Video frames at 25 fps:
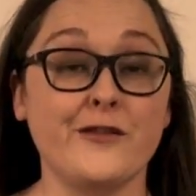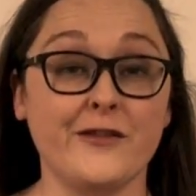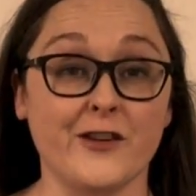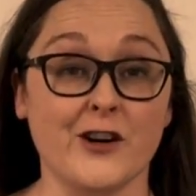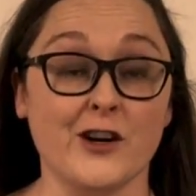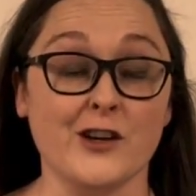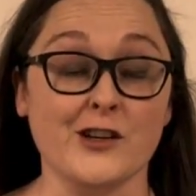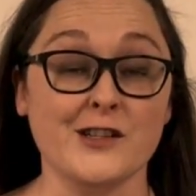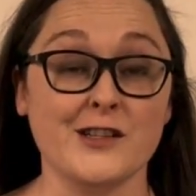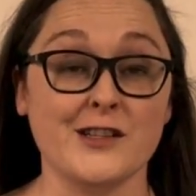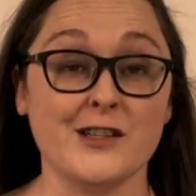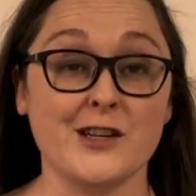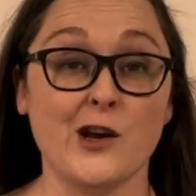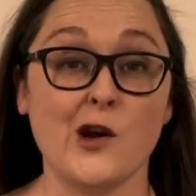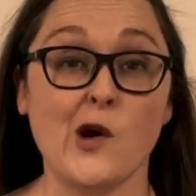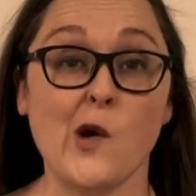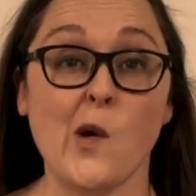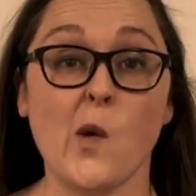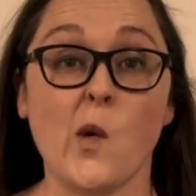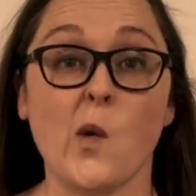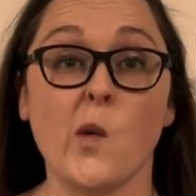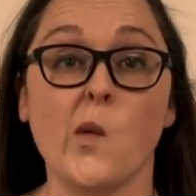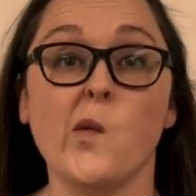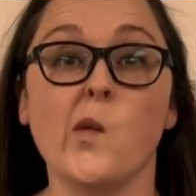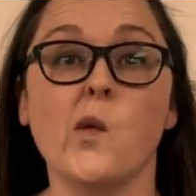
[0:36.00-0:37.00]
first,
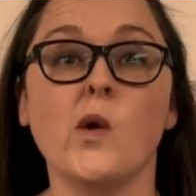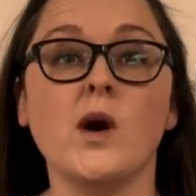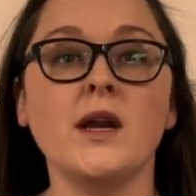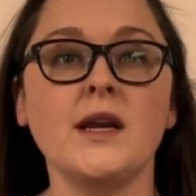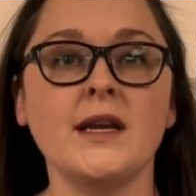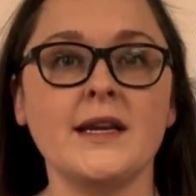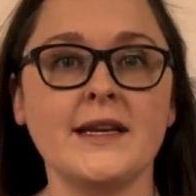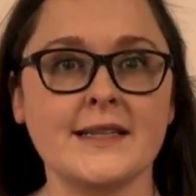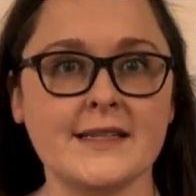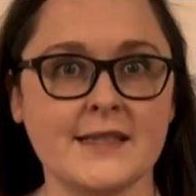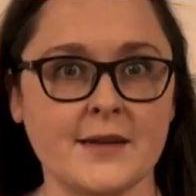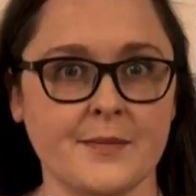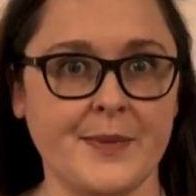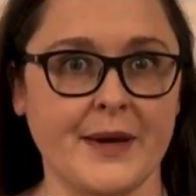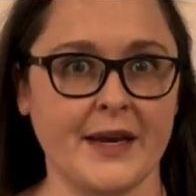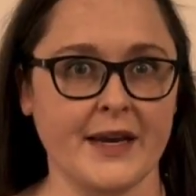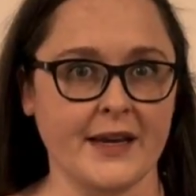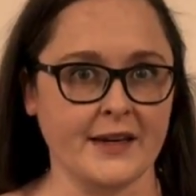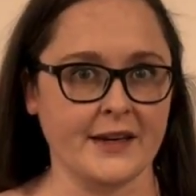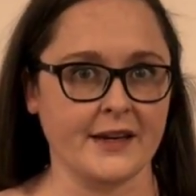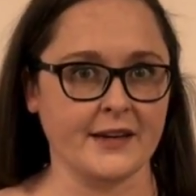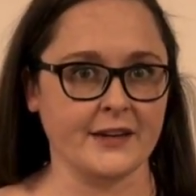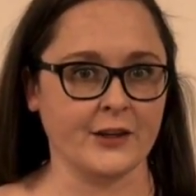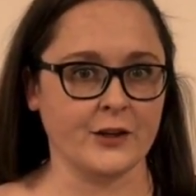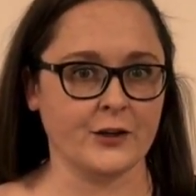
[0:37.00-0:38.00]
what is a
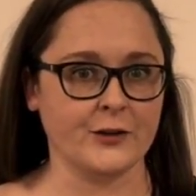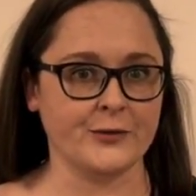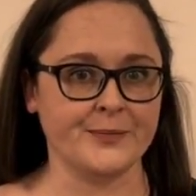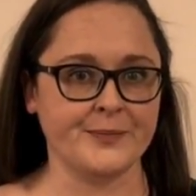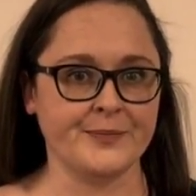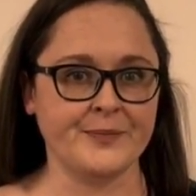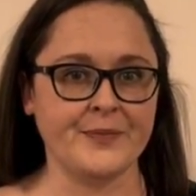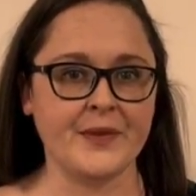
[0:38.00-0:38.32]
payday loan?